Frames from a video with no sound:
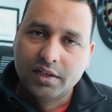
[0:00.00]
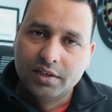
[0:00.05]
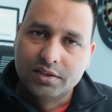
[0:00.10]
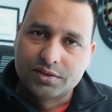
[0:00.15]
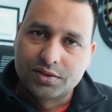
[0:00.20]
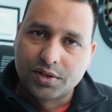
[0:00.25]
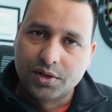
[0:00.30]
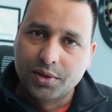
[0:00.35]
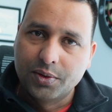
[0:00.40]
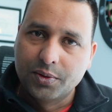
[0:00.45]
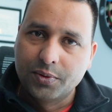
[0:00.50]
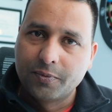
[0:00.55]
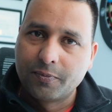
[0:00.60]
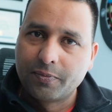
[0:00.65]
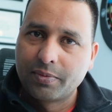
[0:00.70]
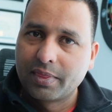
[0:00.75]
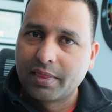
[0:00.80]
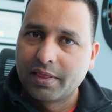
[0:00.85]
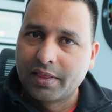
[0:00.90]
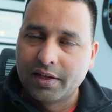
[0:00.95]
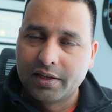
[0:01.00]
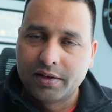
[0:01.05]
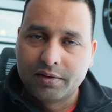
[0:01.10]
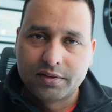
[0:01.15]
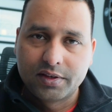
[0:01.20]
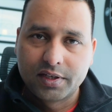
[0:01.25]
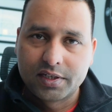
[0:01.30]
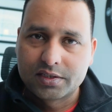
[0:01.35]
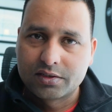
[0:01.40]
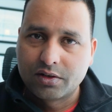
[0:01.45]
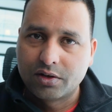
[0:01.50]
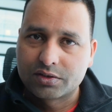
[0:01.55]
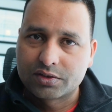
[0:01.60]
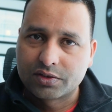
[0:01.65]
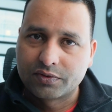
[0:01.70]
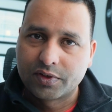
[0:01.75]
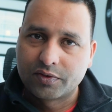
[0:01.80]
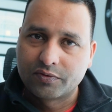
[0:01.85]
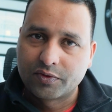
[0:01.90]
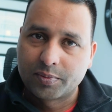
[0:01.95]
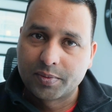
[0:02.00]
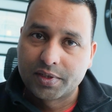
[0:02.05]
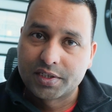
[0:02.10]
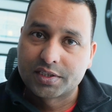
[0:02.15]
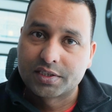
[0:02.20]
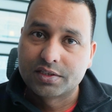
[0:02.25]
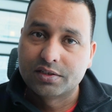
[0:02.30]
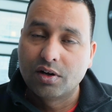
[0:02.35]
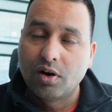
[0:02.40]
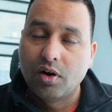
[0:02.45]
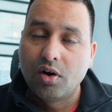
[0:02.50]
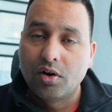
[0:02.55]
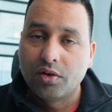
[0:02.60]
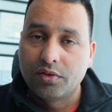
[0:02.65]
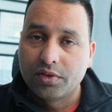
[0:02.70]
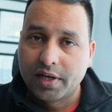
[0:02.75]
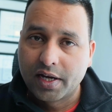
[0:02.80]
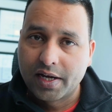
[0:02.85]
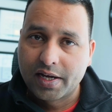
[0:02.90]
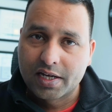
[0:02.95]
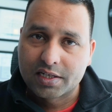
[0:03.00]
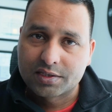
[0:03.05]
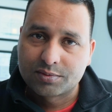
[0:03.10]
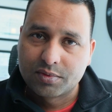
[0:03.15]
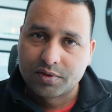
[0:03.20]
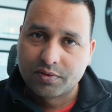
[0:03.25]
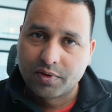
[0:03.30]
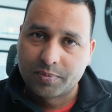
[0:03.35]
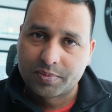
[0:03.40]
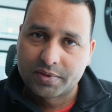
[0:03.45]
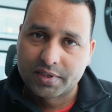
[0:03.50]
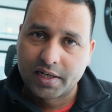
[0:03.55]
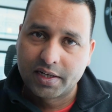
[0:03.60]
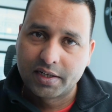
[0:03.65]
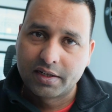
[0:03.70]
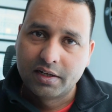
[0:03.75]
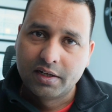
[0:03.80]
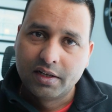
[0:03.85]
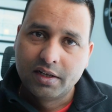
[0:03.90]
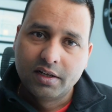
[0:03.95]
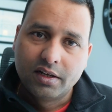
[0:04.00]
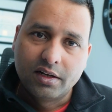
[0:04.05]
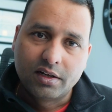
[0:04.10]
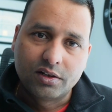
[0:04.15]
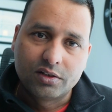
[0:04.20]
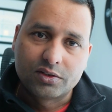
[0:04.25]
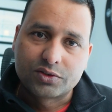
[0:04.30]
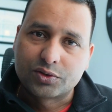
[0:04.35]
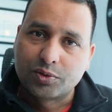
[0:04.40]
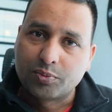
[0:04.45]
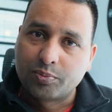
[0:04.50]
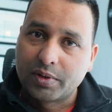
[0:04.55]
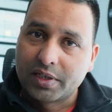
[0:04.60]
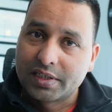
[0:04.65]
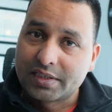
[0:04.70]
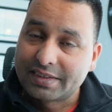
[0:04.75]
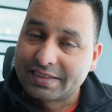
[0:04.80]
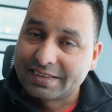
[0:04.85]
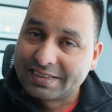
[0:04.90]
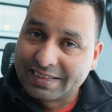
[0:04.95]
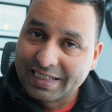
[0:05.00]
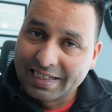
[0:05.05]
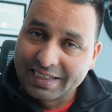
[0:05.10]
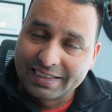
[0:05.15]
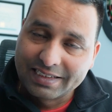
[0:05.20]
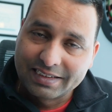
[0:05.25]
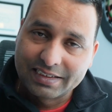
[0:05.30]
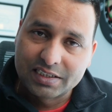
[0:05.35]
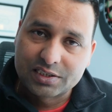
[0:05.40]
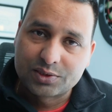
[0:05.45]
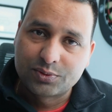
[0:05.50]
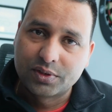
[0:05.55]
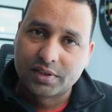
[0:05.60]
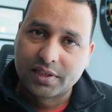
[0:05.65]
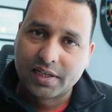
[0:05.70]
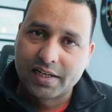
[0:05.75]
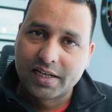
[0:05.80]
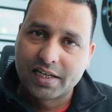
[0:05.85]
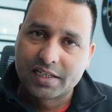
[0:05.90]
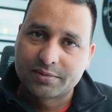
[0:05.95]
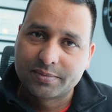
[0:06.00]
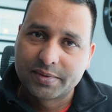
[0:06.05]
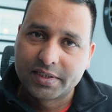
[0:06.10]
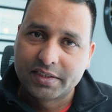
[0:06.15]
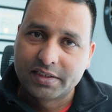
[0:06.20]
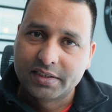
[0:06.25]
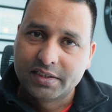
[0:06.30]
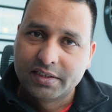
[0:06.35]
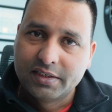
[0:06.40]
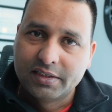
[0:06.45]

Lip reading: So there is lots of information on the IASME website, and also please get in touch with IASME